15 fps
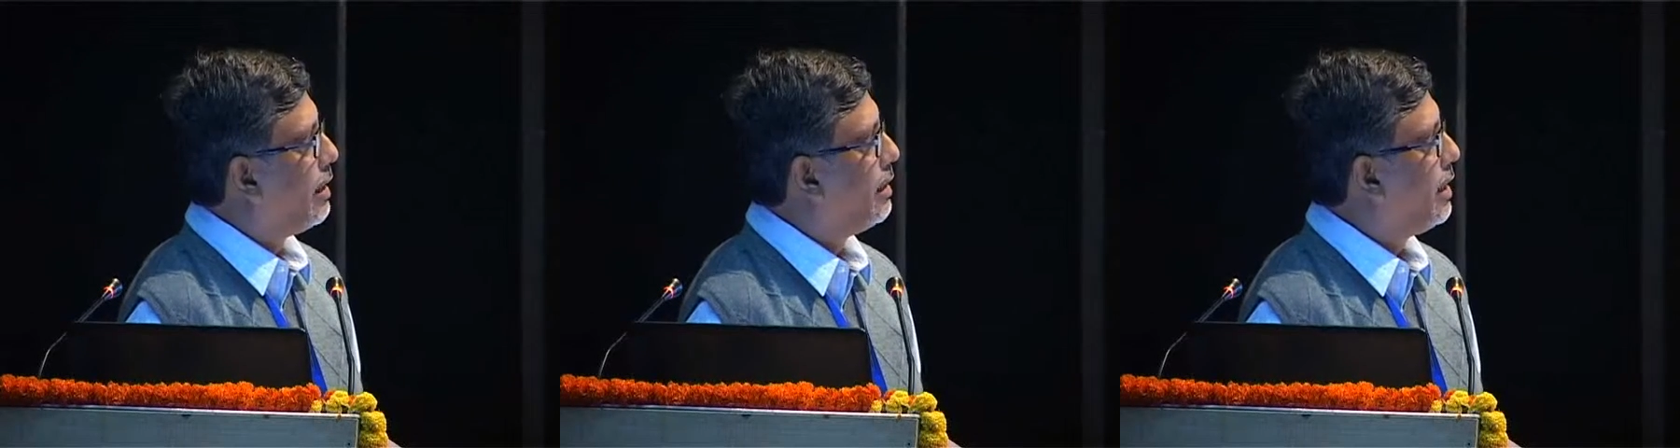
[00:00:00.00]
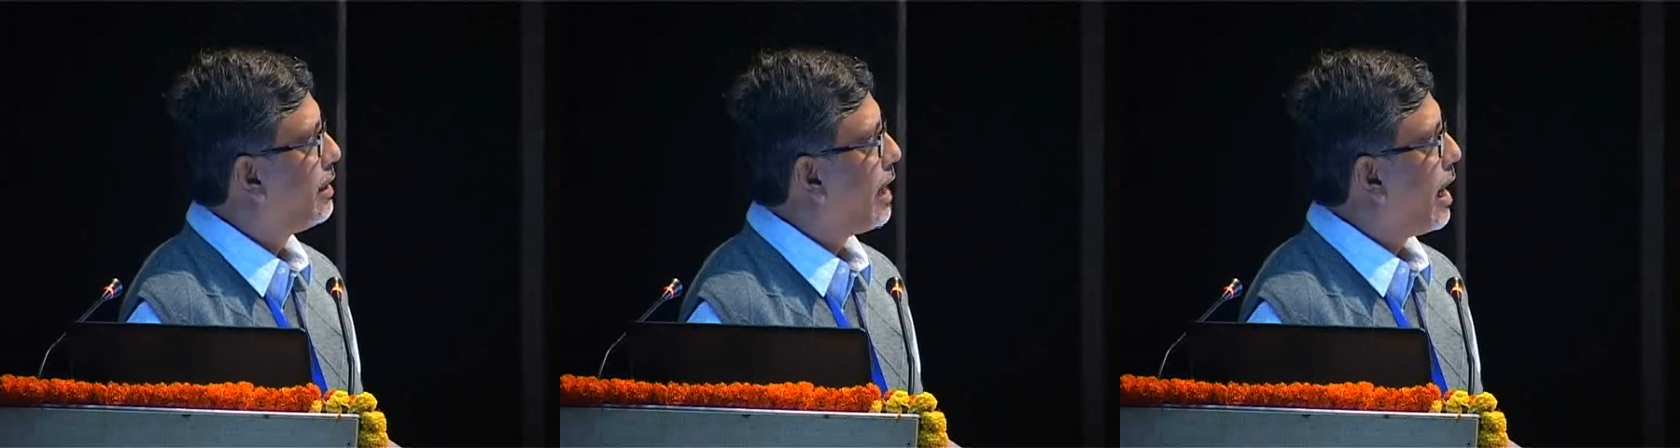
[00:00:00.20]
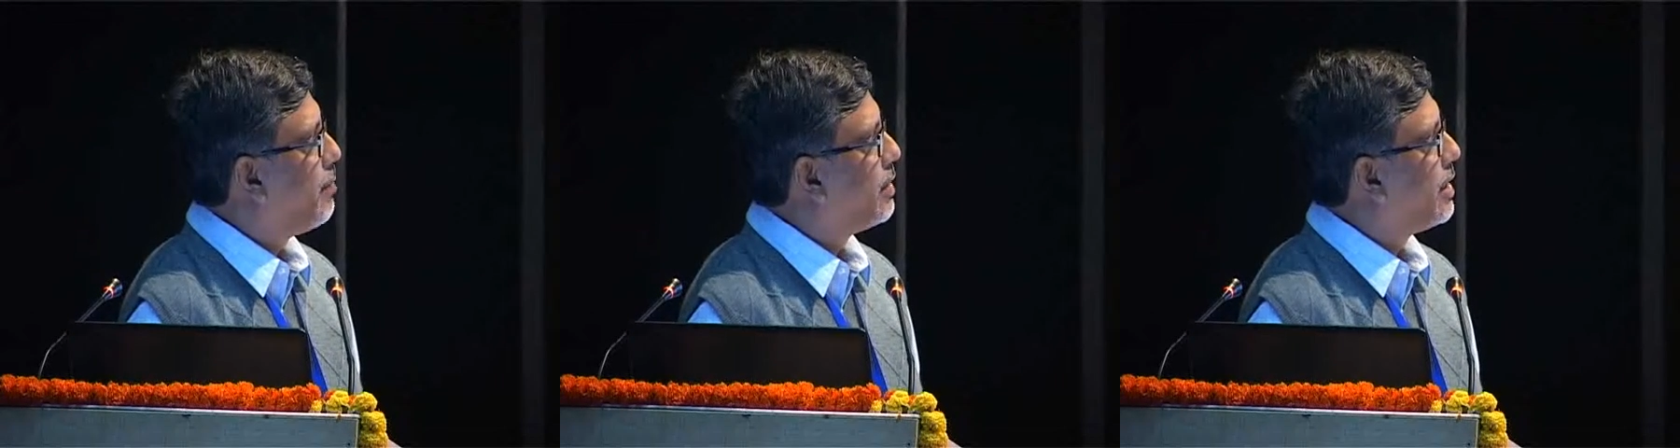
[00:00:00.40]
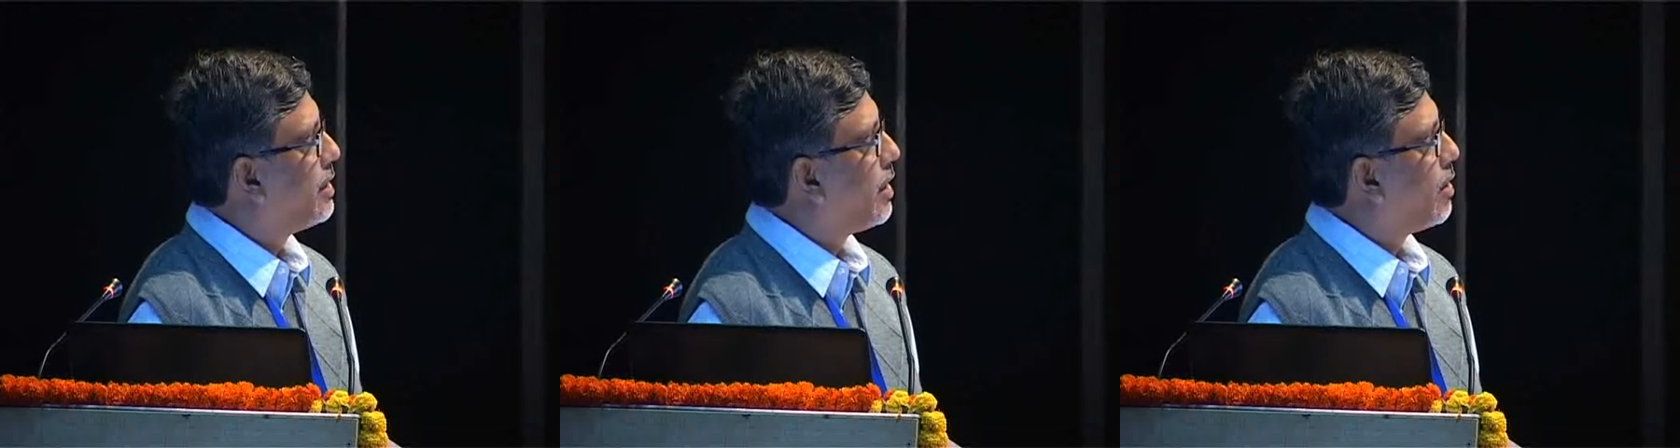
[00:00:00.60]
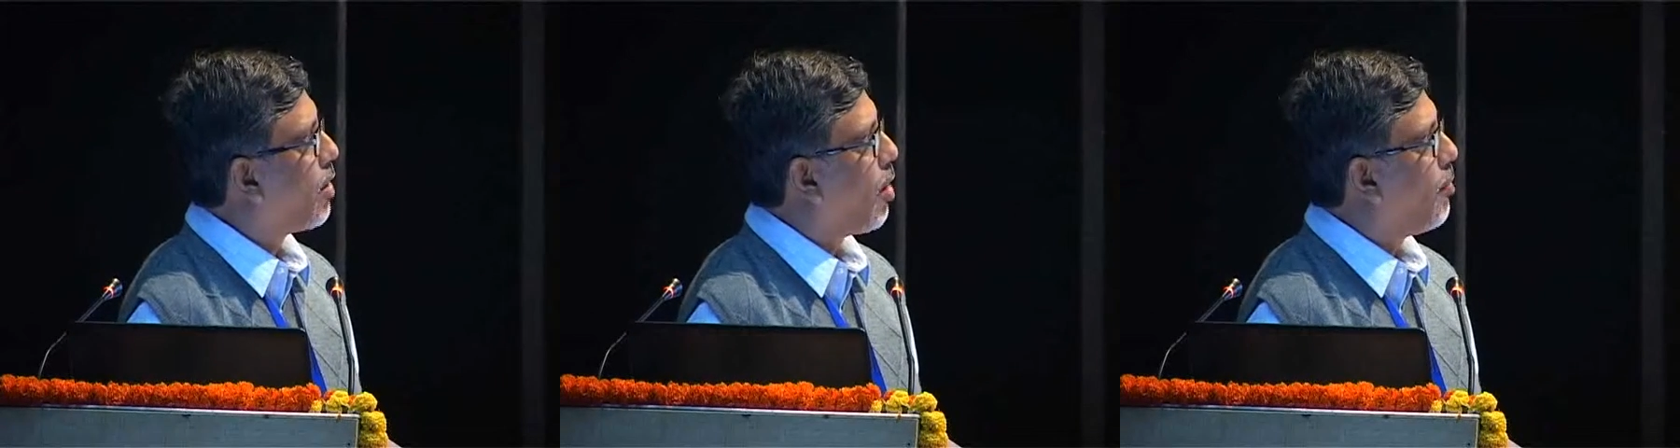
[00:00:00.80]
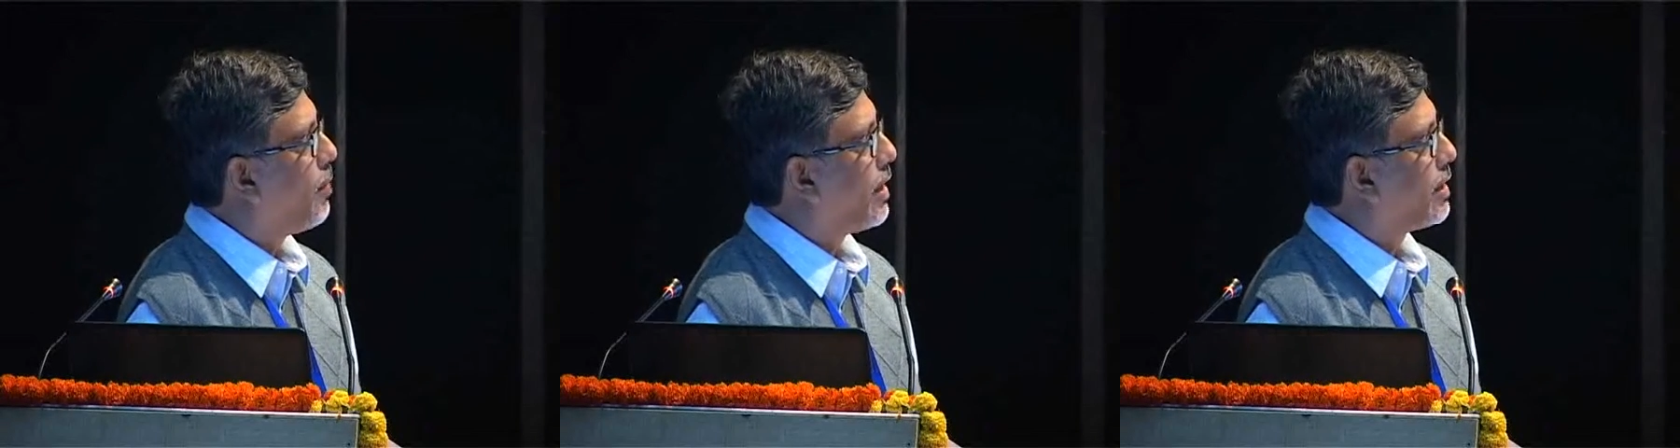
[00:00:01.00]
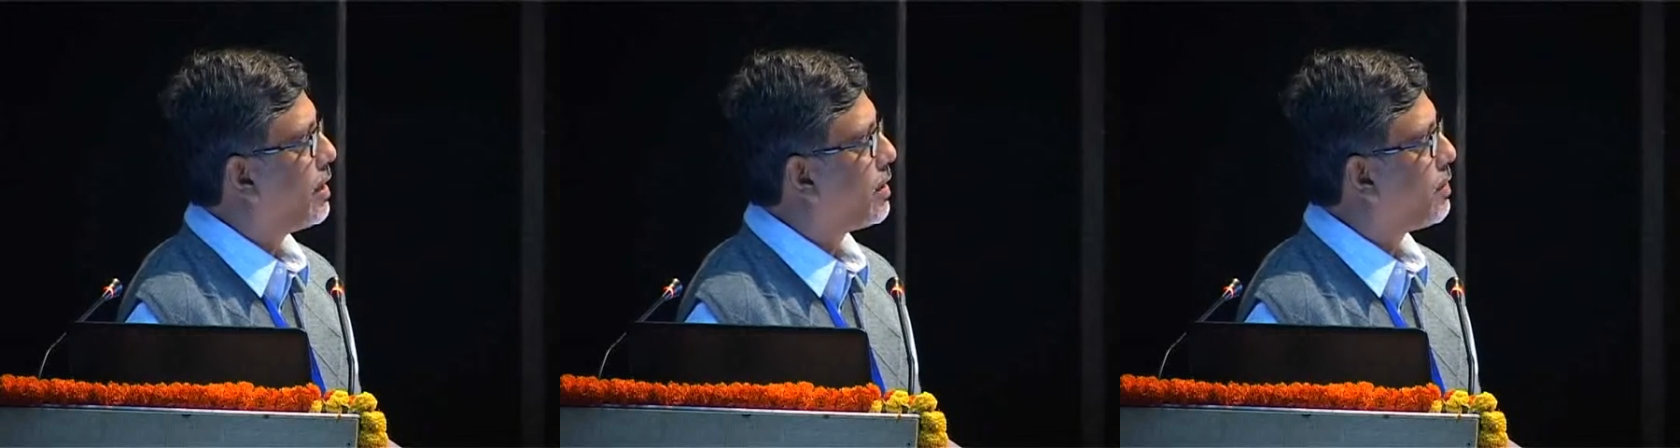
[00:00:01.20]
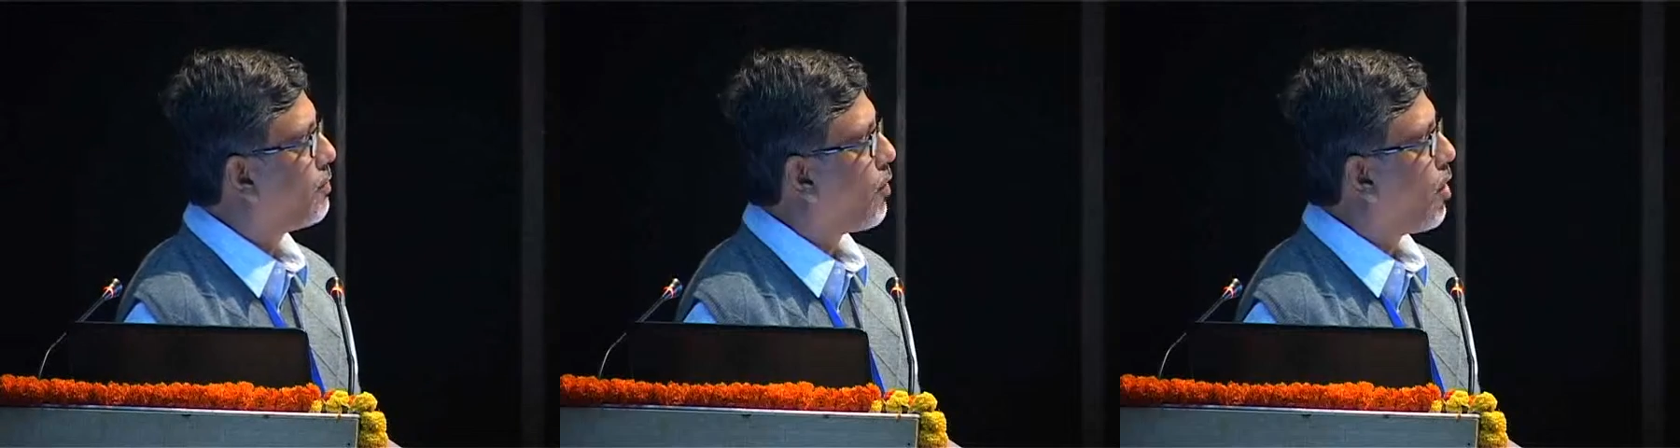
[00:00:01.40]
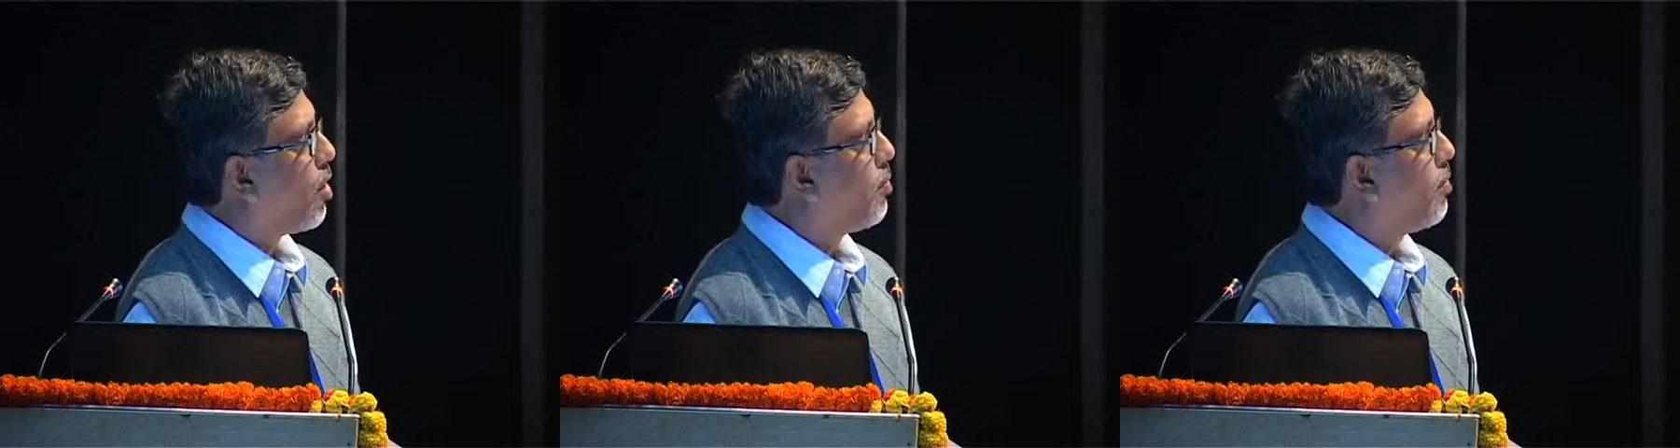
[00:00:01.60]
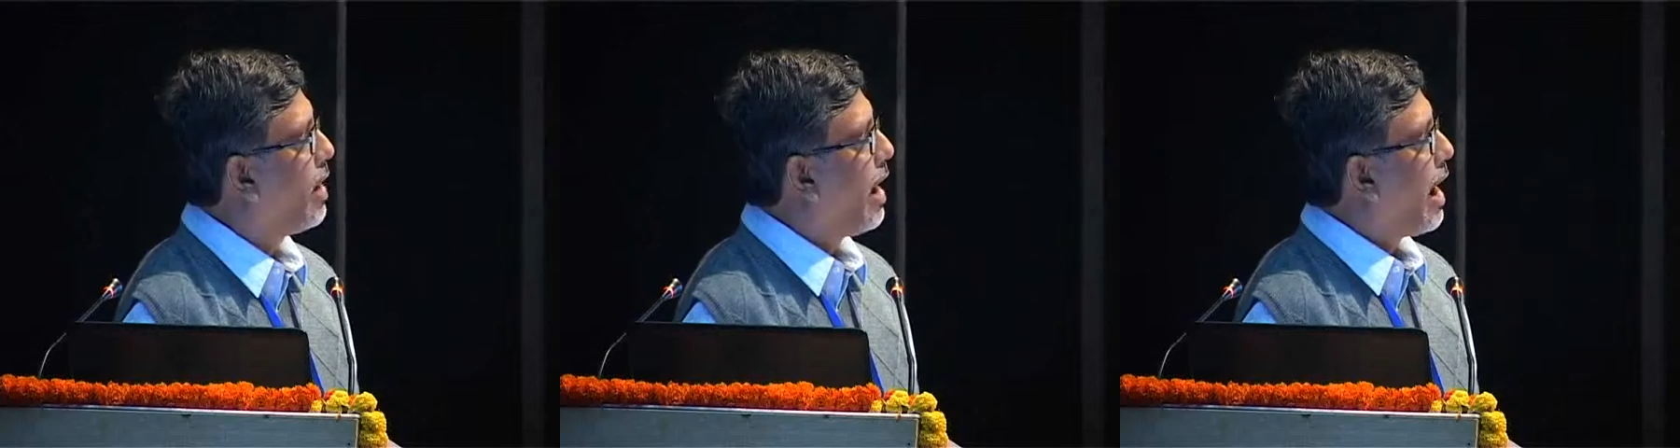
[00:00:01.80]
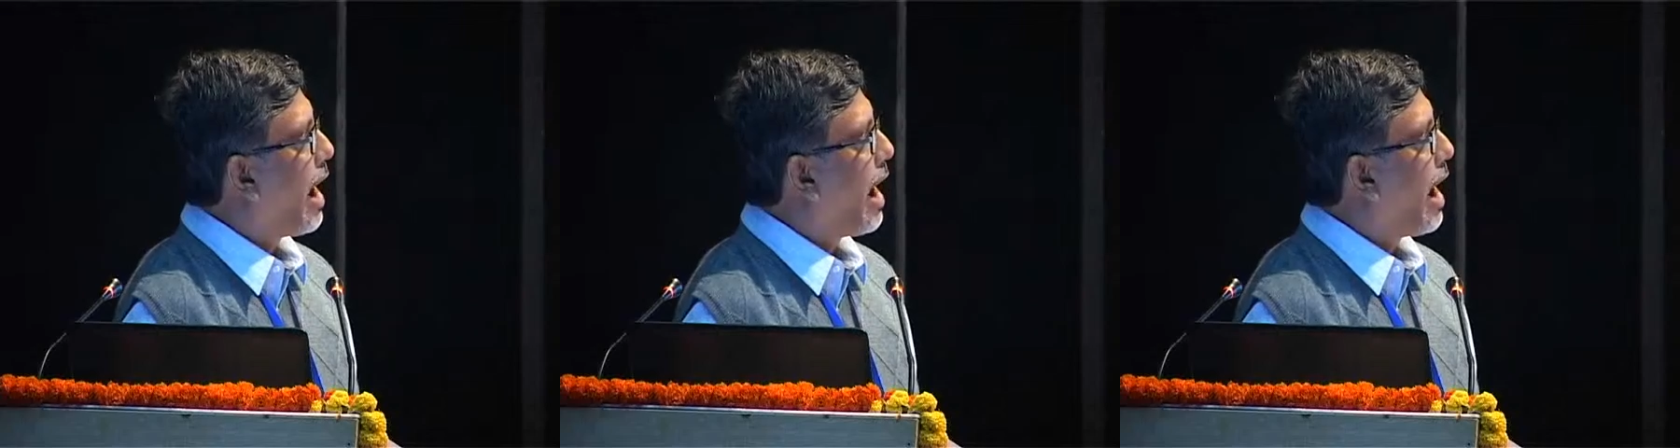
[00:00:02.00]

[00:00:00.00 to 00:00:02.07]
this MCC complex is formed